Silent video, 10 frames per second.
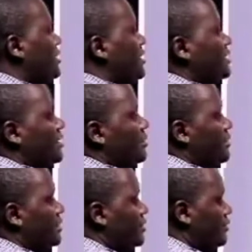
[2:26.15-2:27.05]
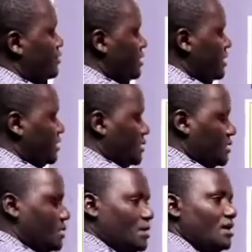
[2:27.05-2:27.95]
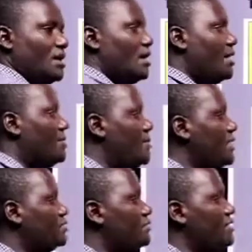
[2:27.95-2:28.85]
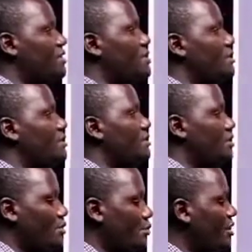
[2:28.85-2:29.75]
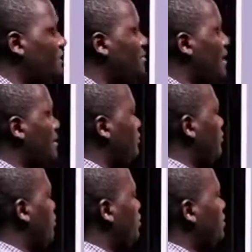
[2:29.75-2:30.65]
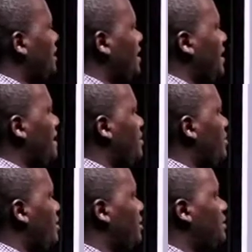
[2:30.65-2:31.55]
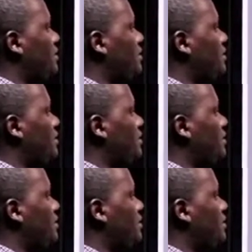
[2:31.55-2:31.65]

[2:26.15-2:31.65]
the sequence of these months of the year, which month follows another one,